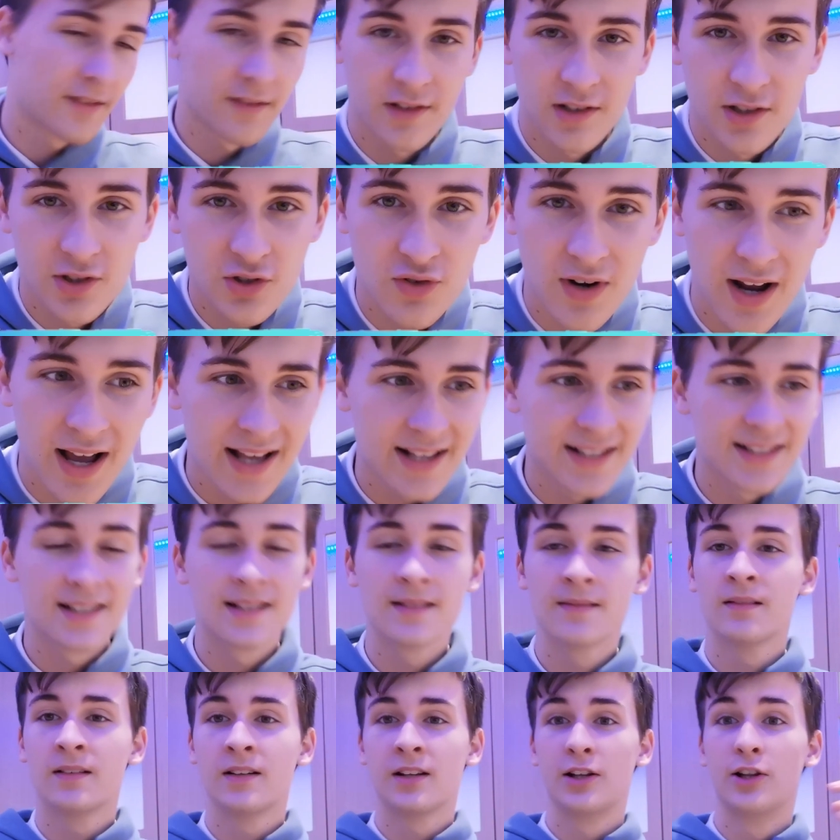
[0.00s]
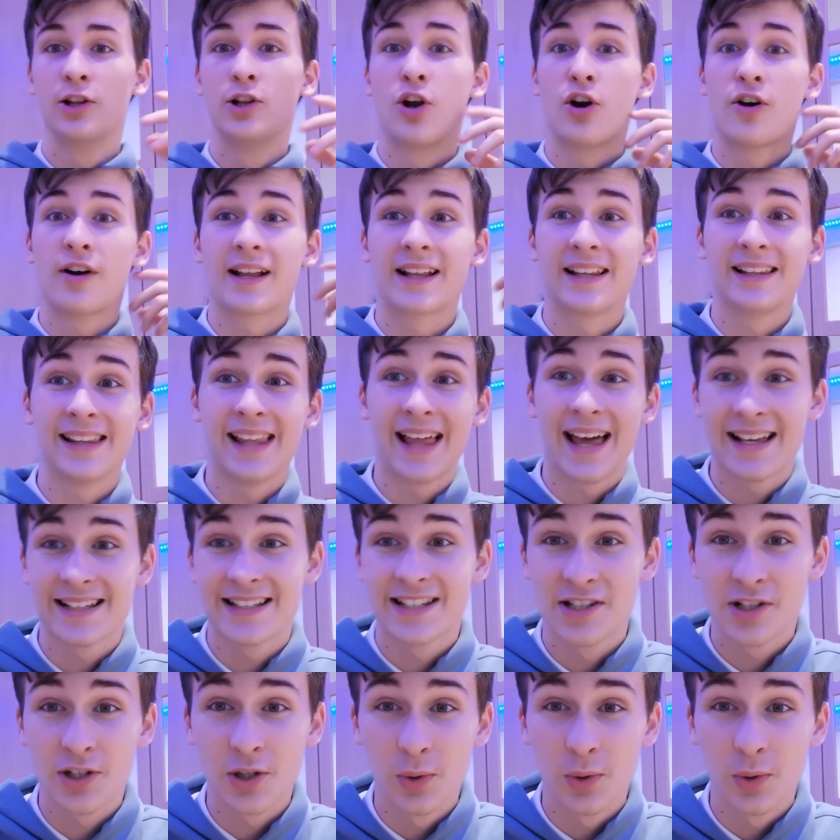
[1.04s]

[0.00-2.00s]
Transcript: stressed, learning less as